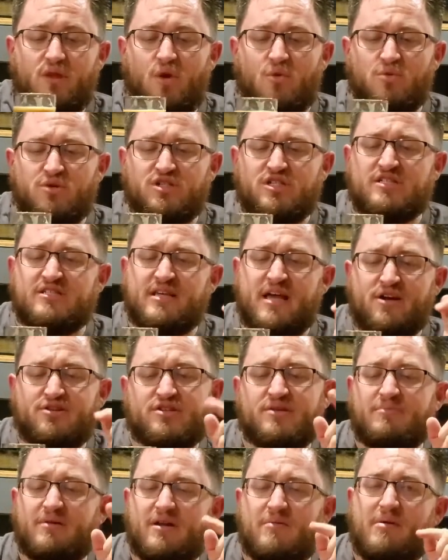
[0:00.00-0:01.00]
which has
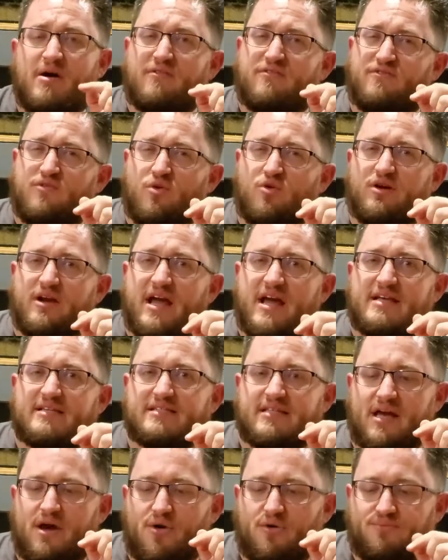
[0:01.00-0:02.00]
actually been about 4 days
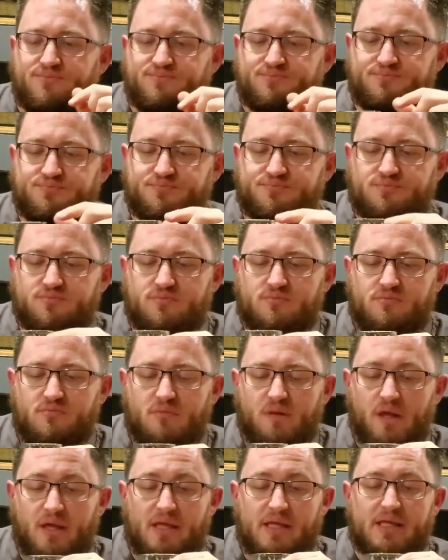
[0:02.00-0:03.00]
now.
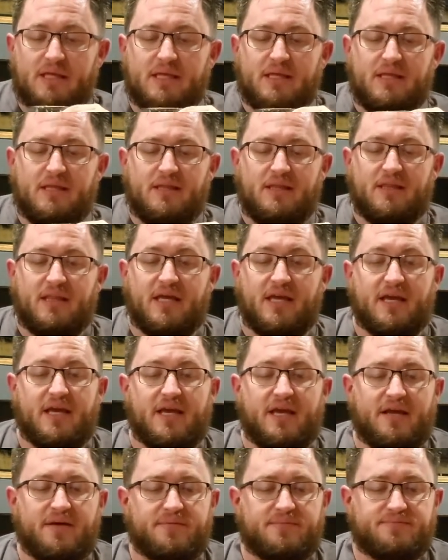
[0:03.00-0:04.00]

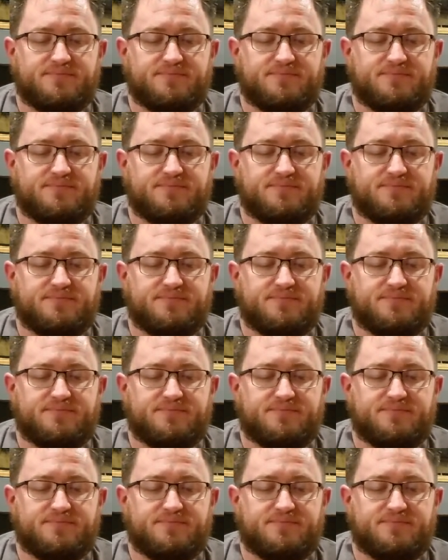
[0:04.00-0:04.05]
The